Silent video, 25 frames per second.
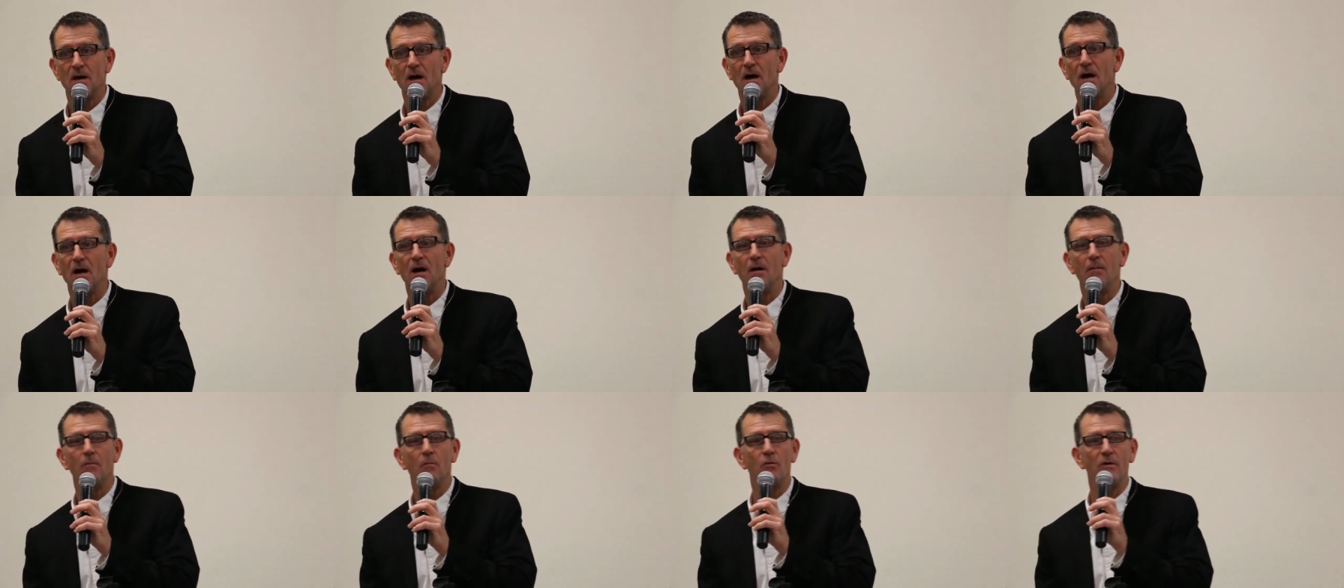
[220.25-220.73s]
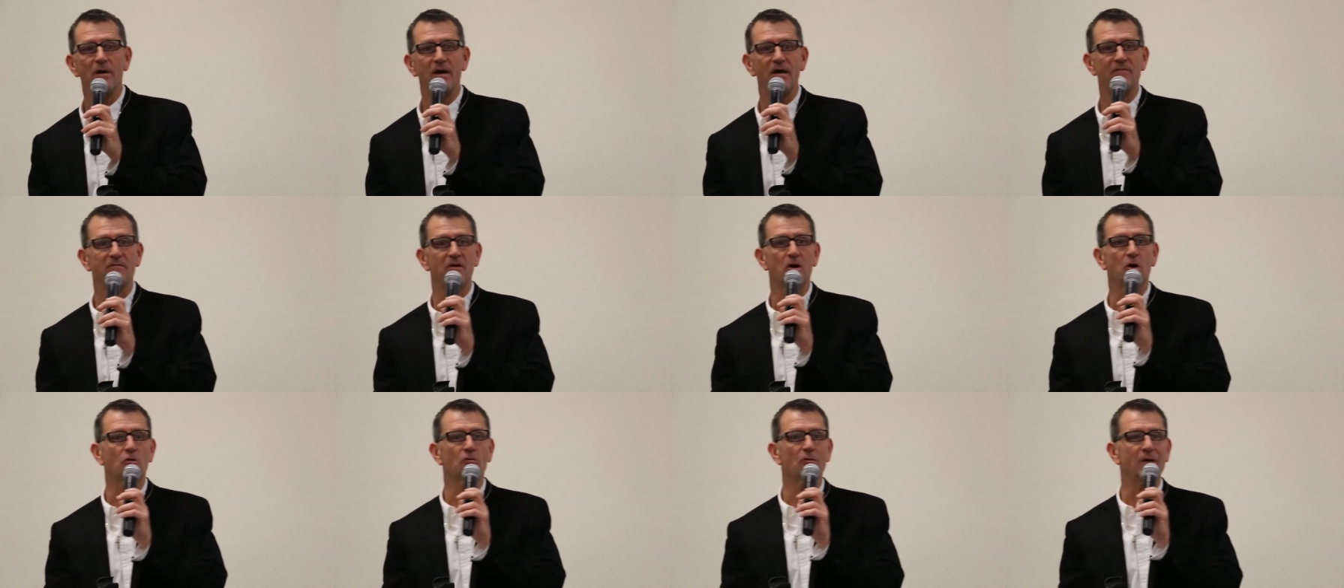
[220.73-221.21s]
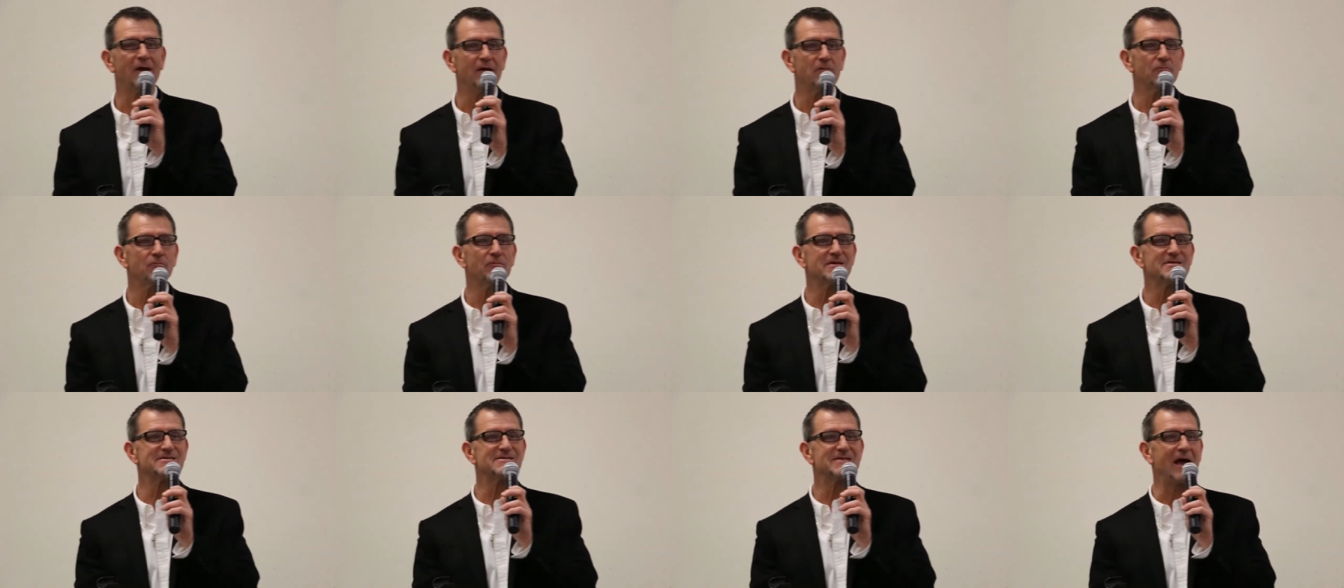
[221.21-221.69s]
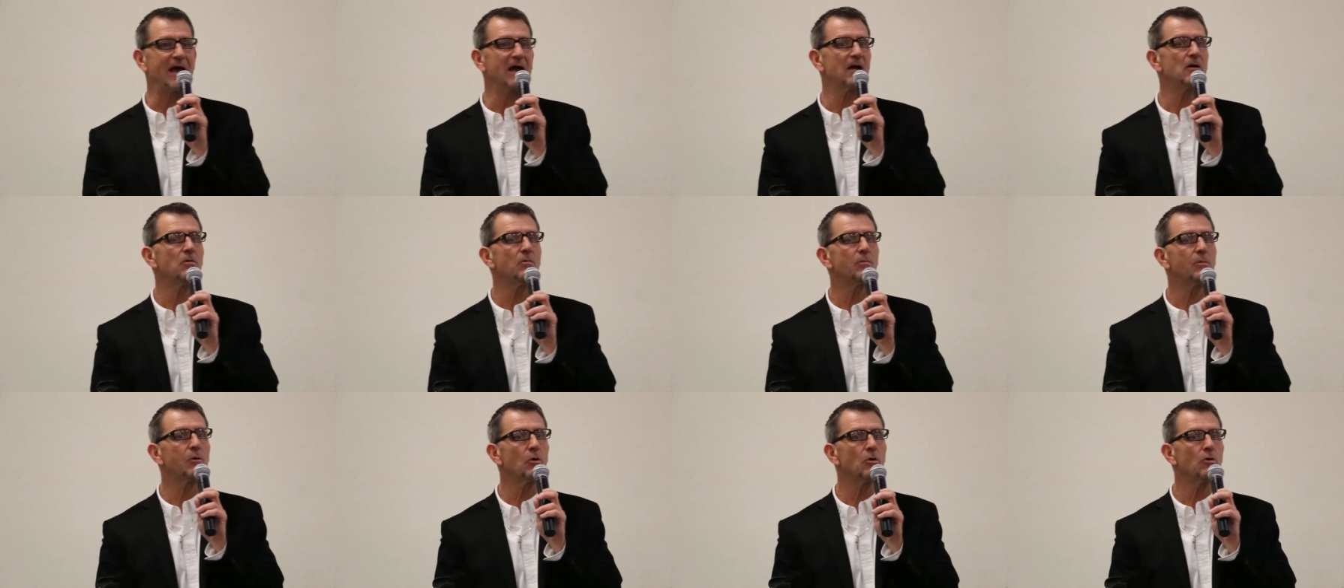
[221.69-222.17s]
Um, we have a great
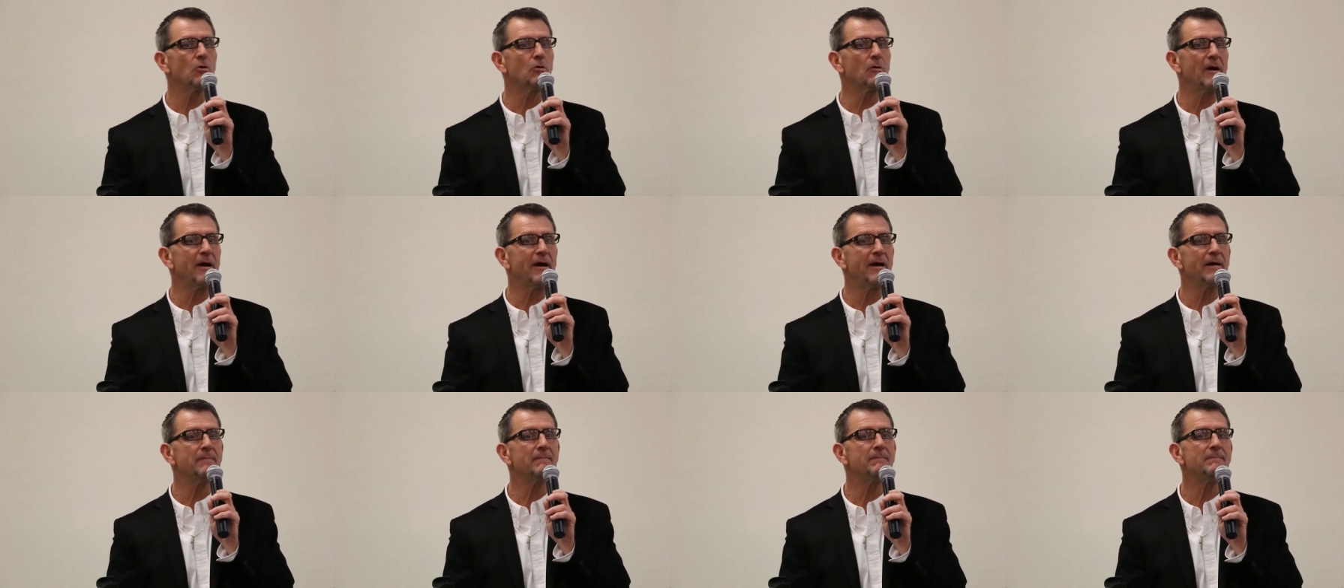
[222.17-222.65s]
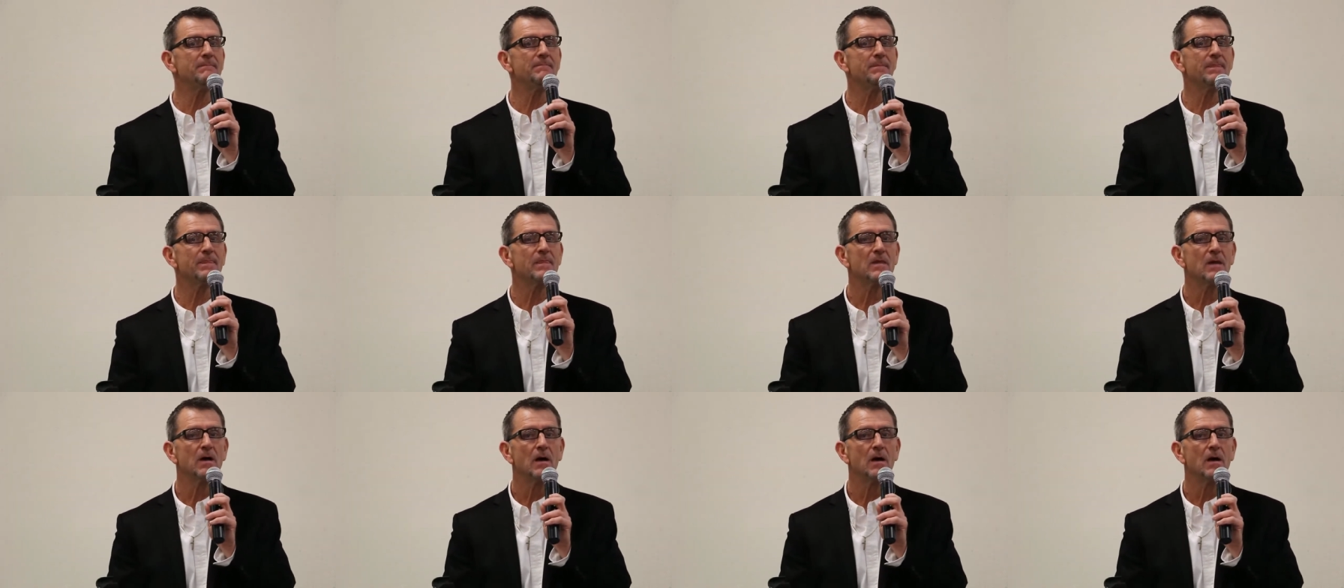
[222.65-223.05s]
recycle program,